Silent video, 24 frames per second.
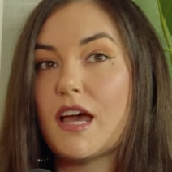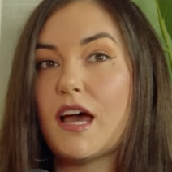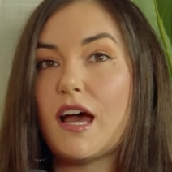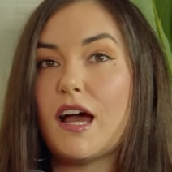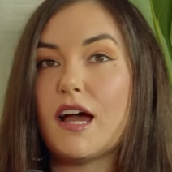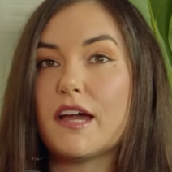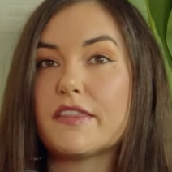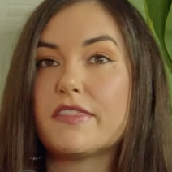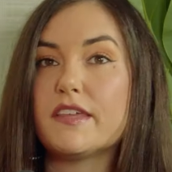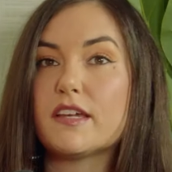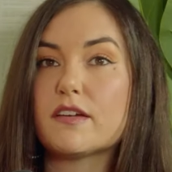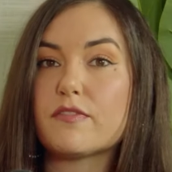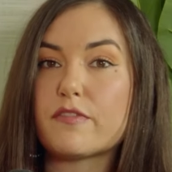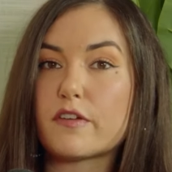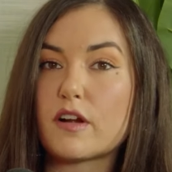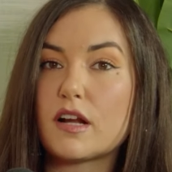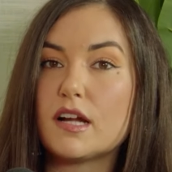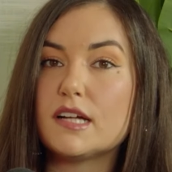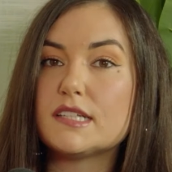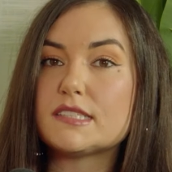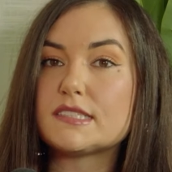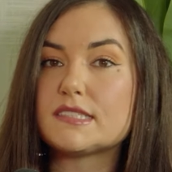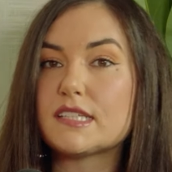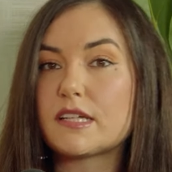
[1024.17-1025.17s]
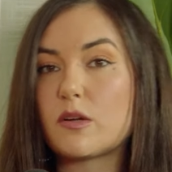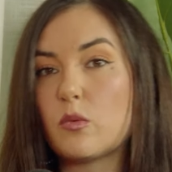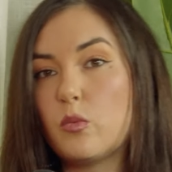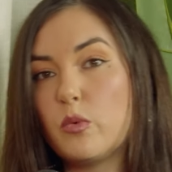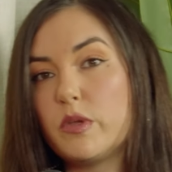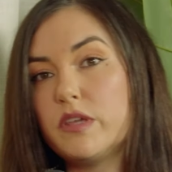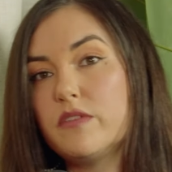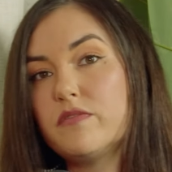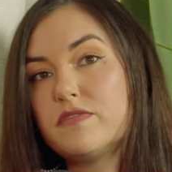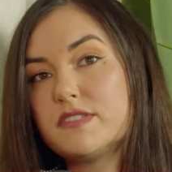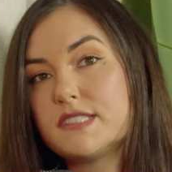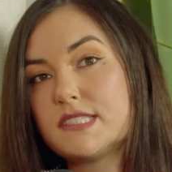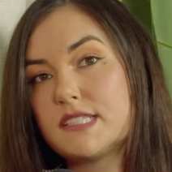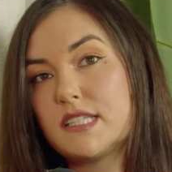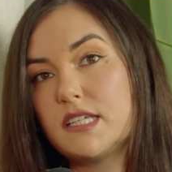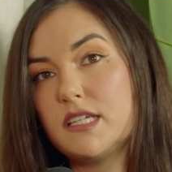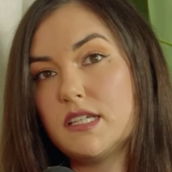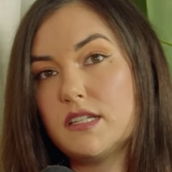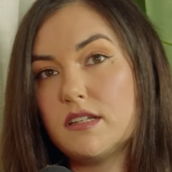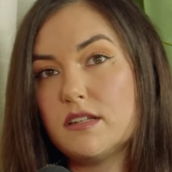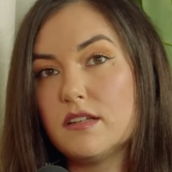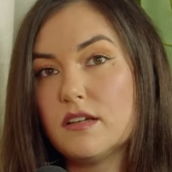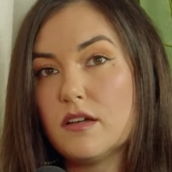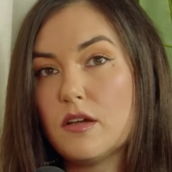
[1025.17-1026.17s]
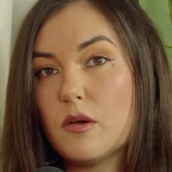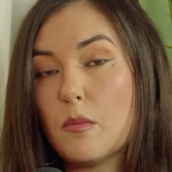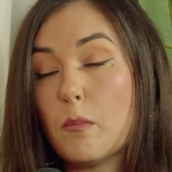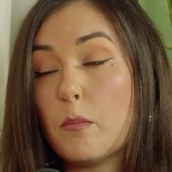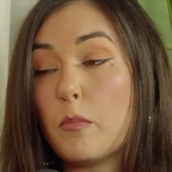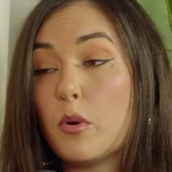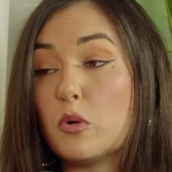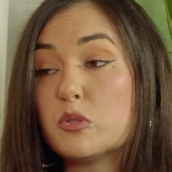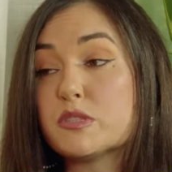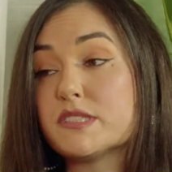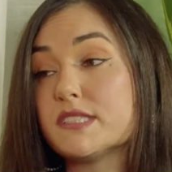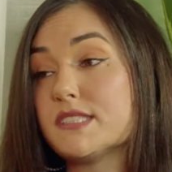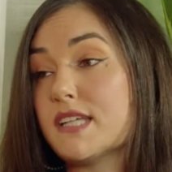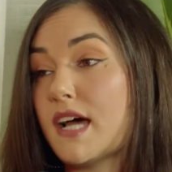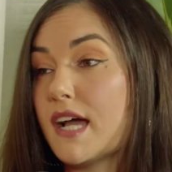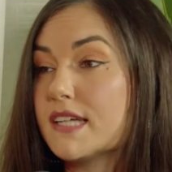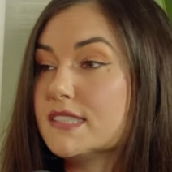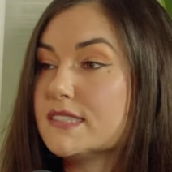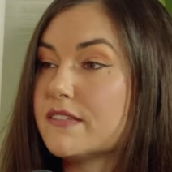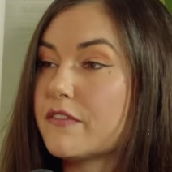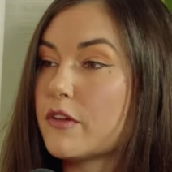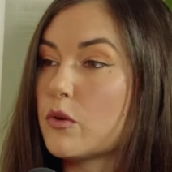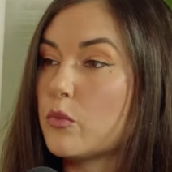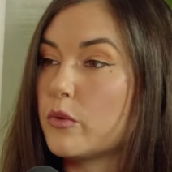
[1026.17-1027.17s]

I think for us, like we've seen both sides of it.